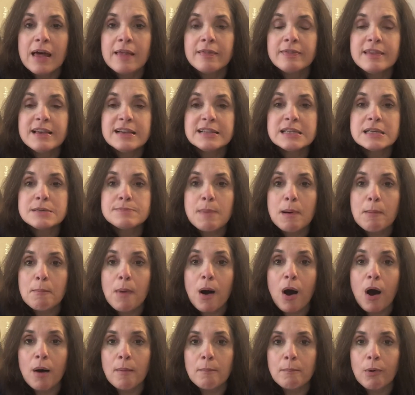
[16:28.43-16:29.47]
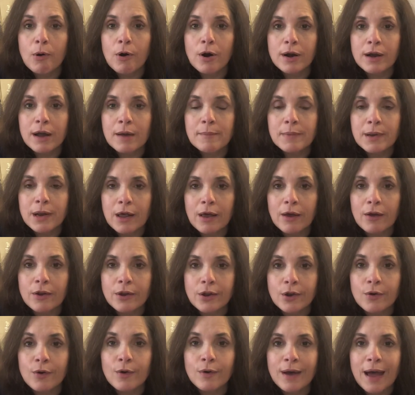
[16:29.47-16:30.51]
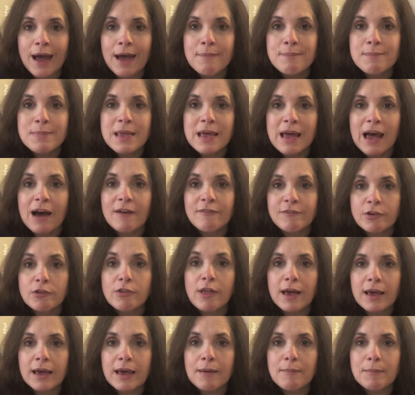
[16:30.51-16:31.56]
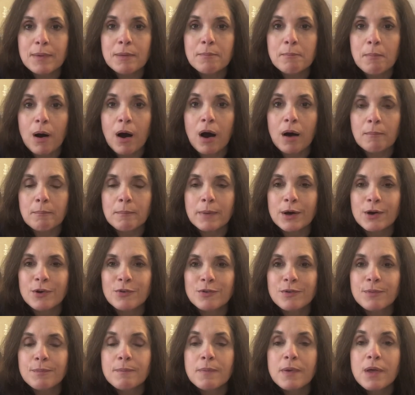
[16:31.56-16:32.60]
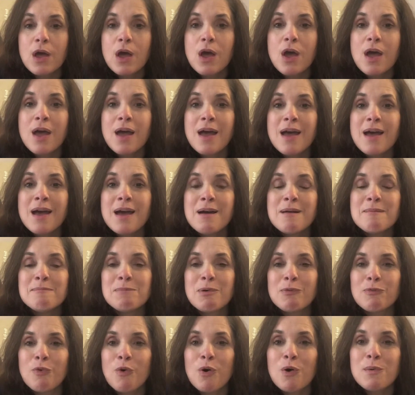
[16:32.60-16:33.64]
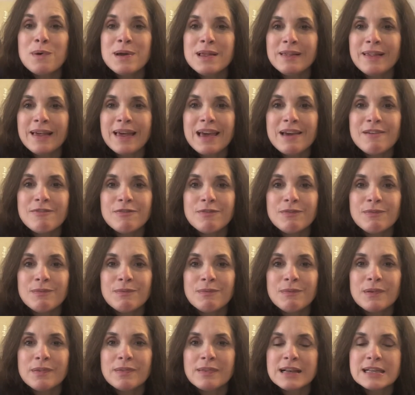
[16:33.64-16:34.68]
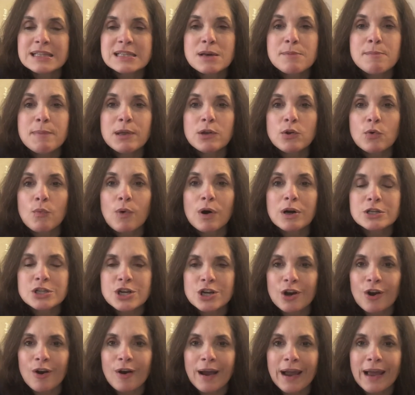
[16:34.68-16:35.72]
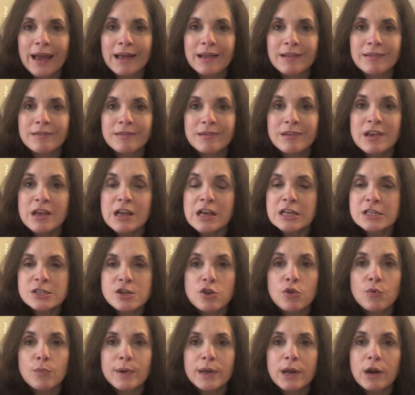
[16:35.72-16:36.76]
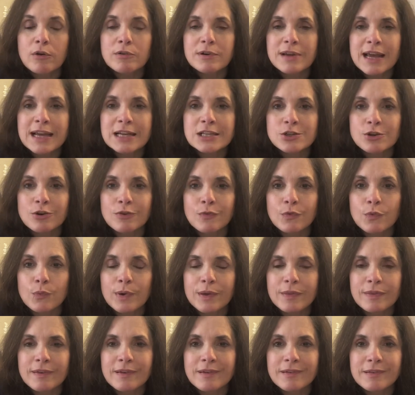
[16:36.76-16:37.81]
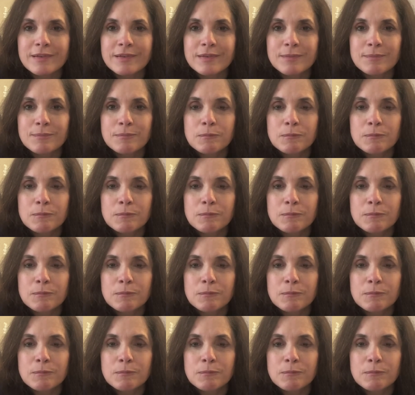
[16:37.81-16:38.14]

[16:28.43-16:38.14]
This is my mom part coming out here, okay? I feel like I'm in mom mode. Before we leave, let's commit to washing our hands so that we don't take germs with us.